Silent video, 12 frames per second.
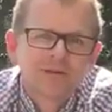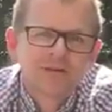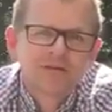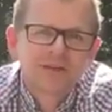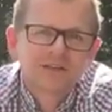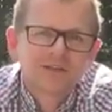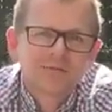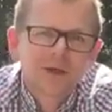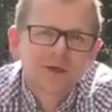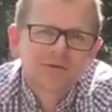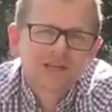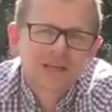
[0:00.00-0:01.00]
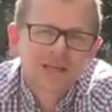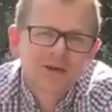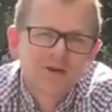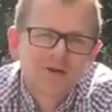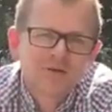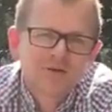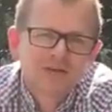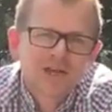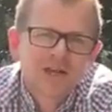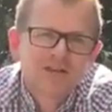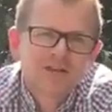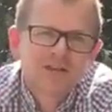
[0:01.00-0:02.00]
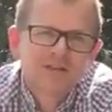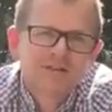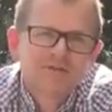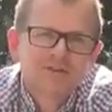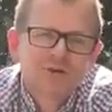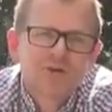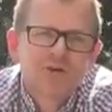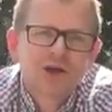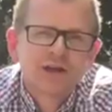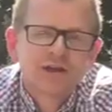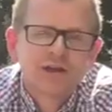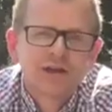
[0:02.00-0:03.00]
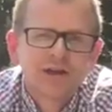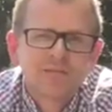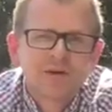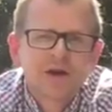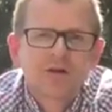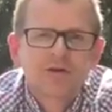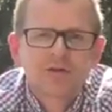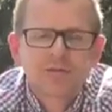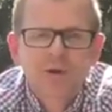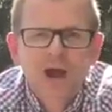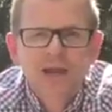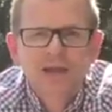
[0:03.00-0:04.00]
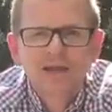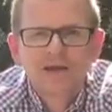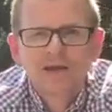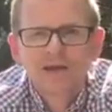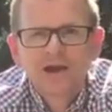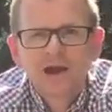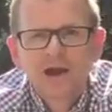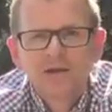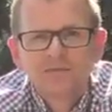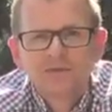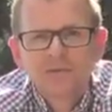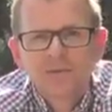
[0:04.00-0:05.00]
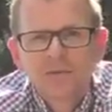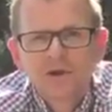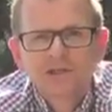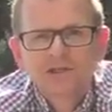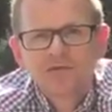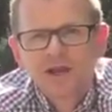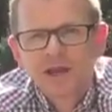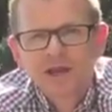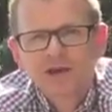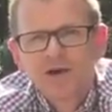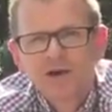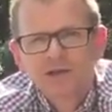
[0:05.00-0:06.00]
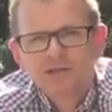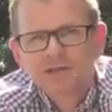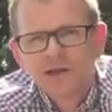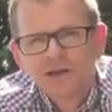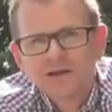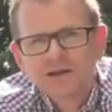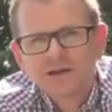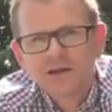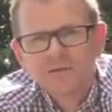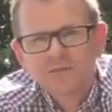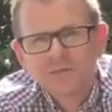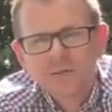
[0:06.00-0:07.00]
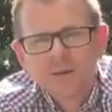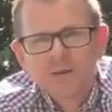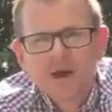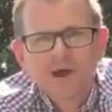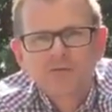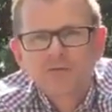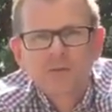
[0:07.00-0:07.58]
things of beauty, or certainly things of joy along the way. So we wanted to recognise that people going through